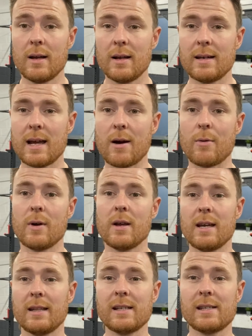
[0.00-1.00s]
Now,
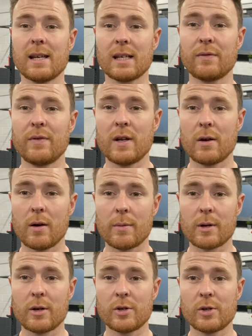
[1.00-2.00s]
in this next video, I'm going
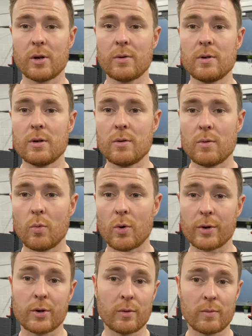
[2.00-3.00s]
to show you what a
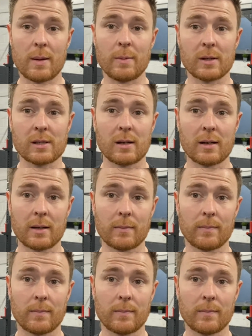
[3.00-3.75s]
good rep looks like.